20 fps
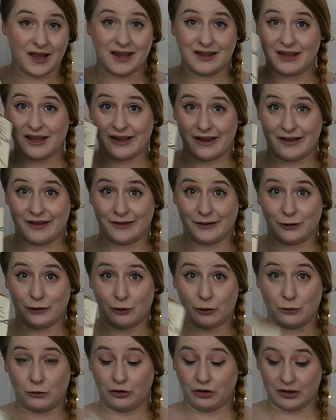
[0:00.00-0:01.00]
and they are
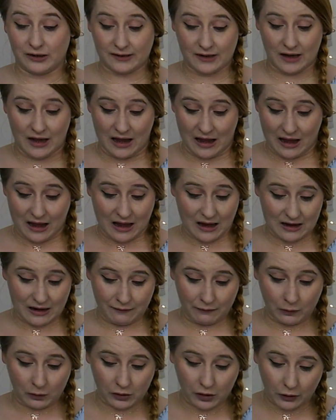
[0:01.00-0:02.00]
gorgeous, and
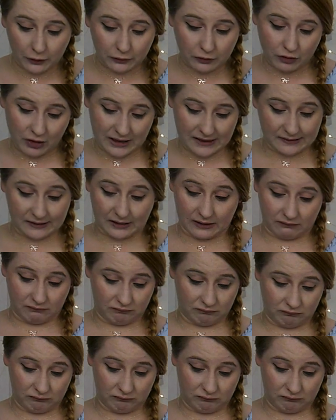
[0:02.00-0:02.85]
everyone goes crazy.